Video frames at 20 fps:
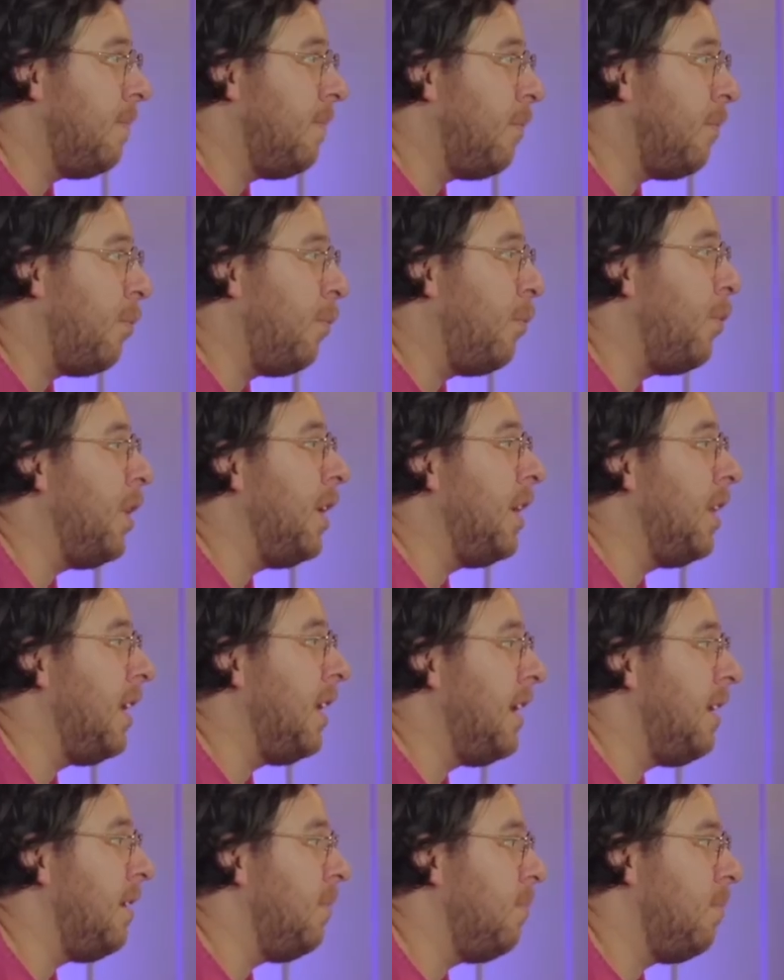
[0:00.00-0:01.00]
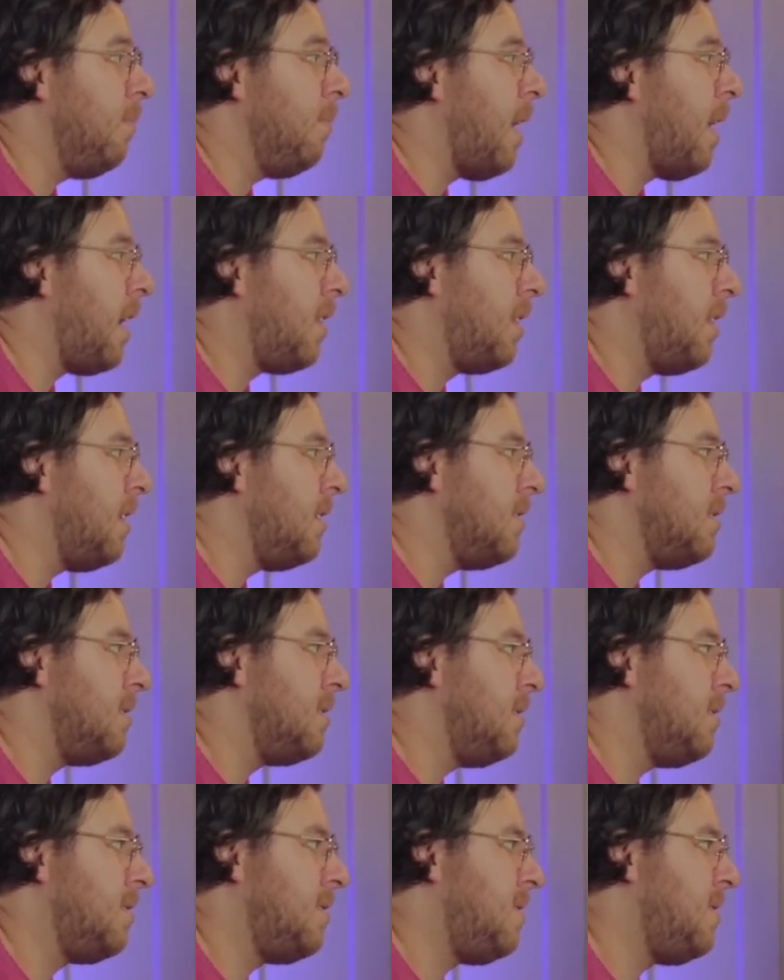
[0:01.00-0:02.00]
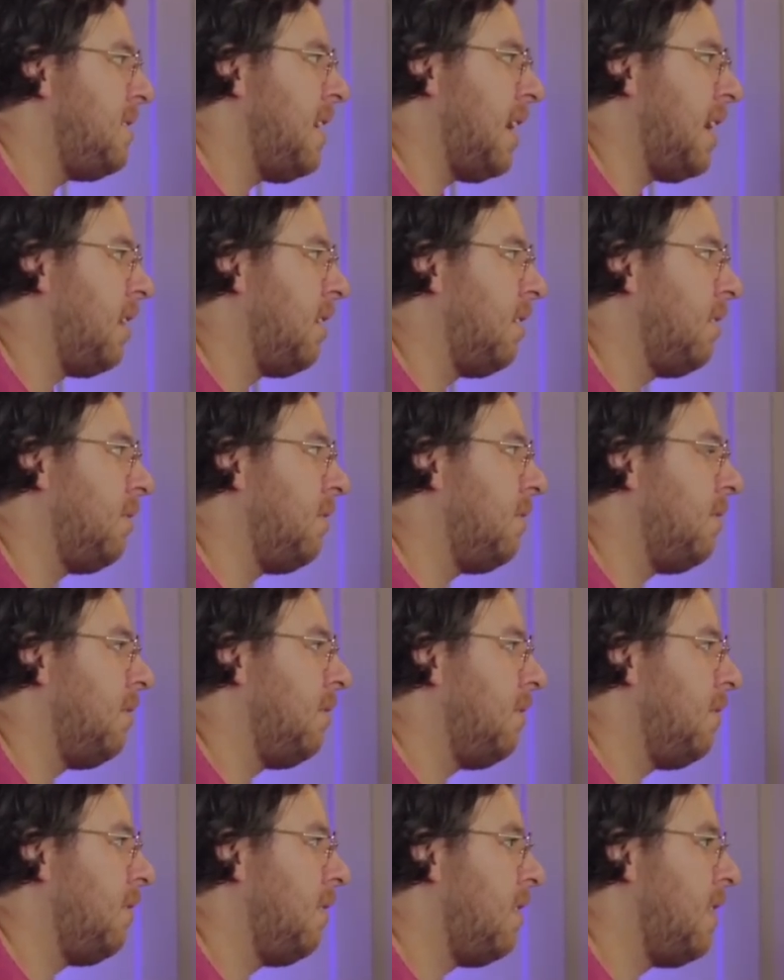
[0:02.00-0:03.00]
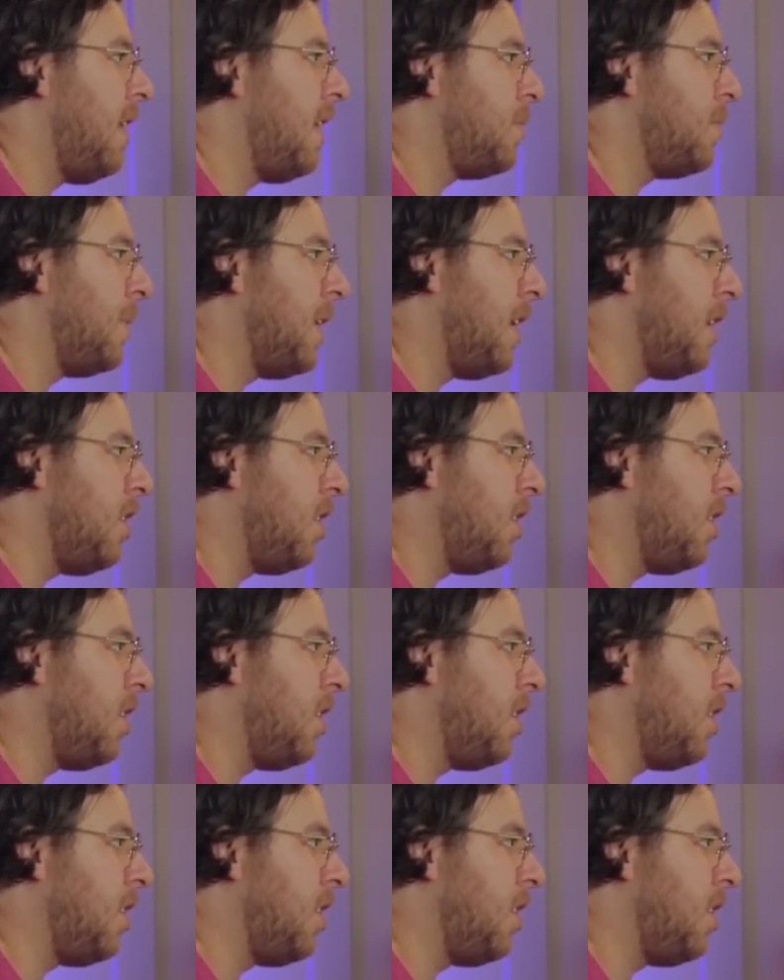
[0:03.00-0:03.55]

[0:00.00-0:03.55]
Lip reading: really make these sick things. But then you